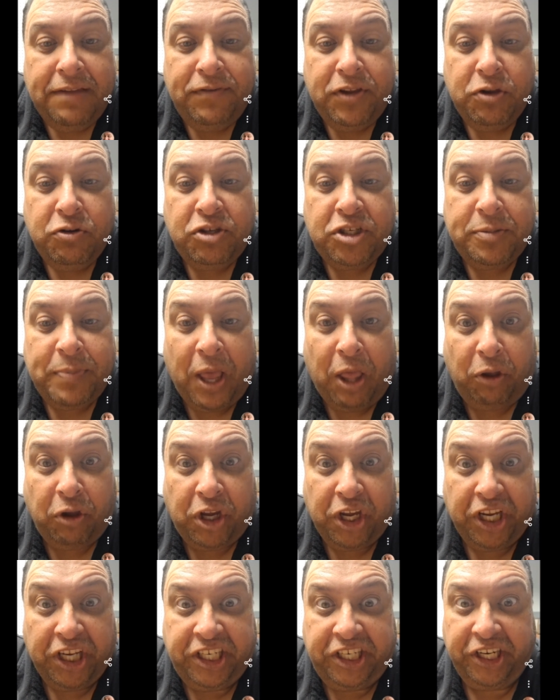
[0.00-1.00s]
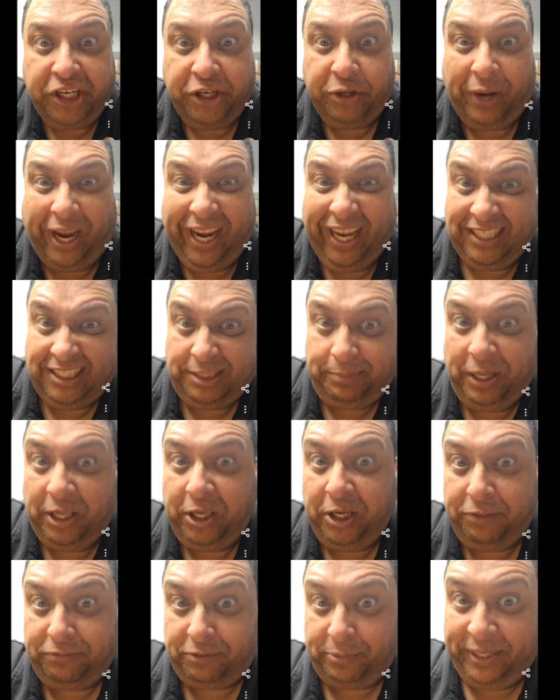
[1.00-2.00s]
you smell good too. I could smell
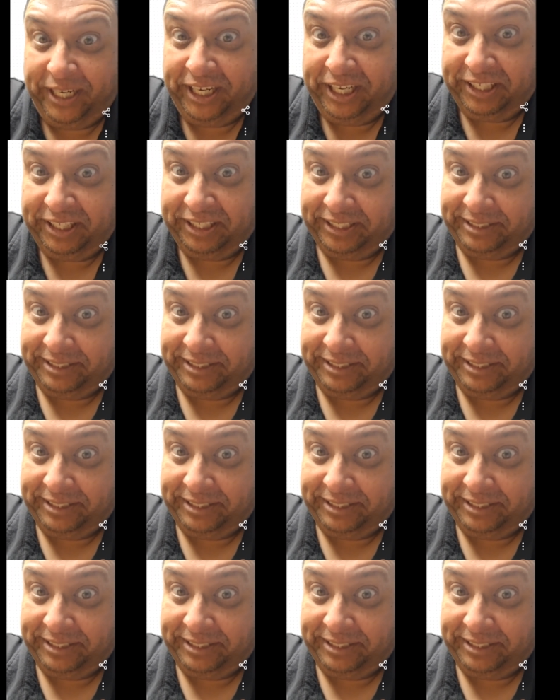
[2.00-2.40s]
you from here.